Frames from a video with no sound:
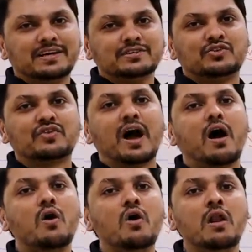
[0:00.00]
So
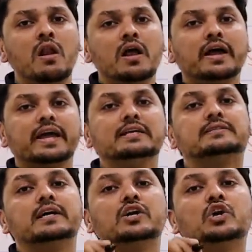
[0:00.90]
Rahul is
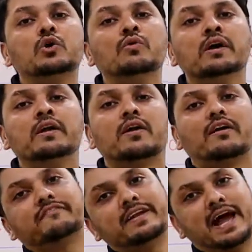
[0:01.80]
the doer
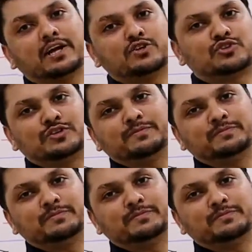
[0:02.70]
of an action.